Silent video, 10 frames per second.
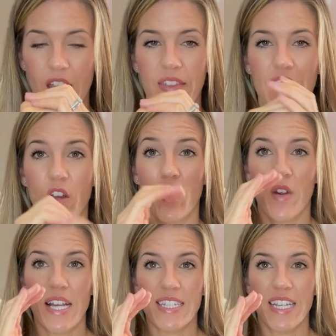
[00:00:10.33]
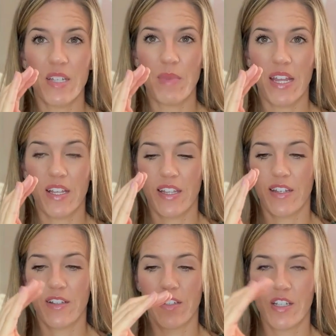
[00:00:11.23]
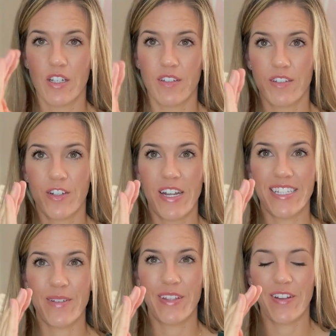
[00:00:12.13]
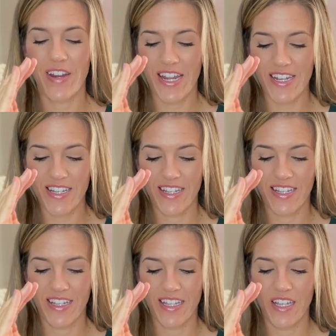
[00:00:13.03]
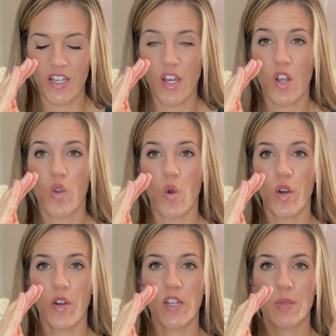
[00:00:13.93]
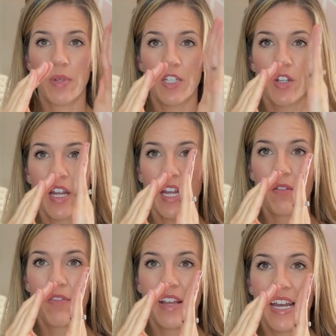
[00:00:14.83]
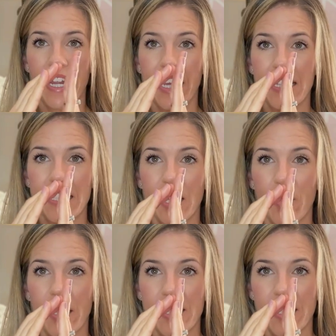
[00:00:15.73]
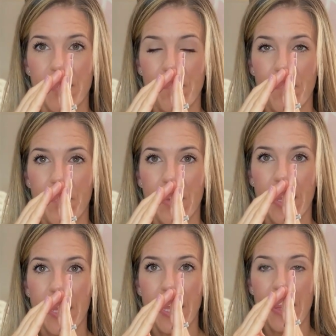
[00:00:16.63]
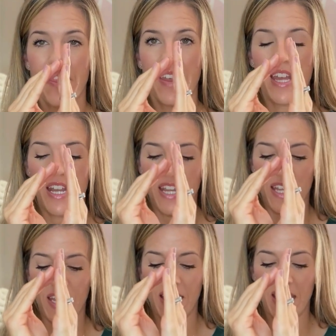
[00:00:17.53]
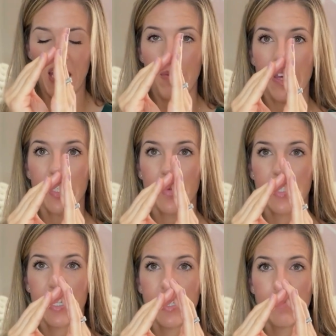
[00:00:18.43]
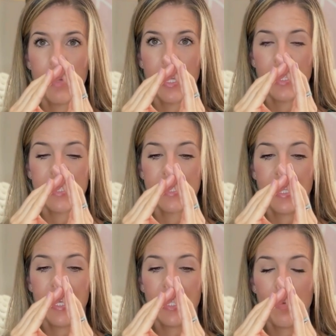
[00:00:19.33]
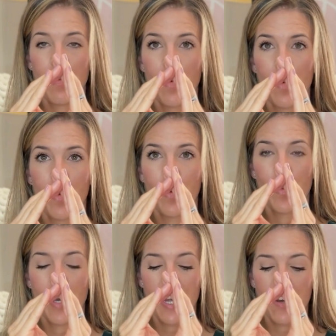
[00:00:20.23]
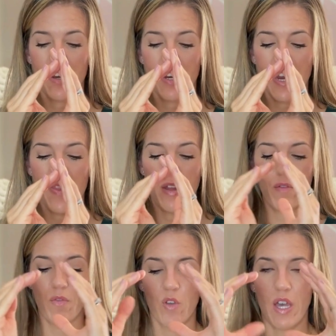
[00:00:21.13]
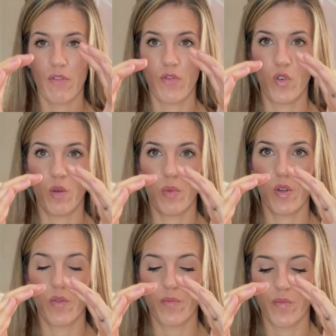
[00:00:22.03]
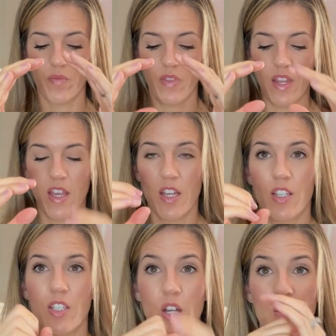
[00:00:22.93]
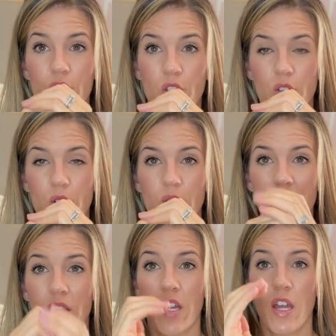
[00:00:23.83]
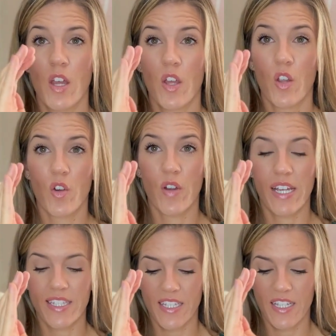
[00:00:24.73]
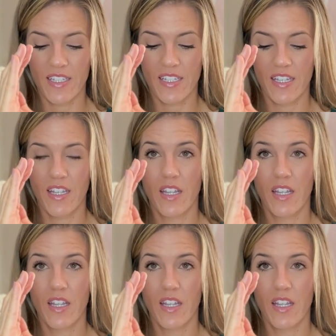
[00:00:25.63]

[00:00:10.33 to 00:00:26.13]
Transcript: then crescent, make a little crescent with your hand. Quarter, just put your hand flat against the crescent. Then gibbous, we're just gonna make it slightly wider and then you have full moon. So new, crescent,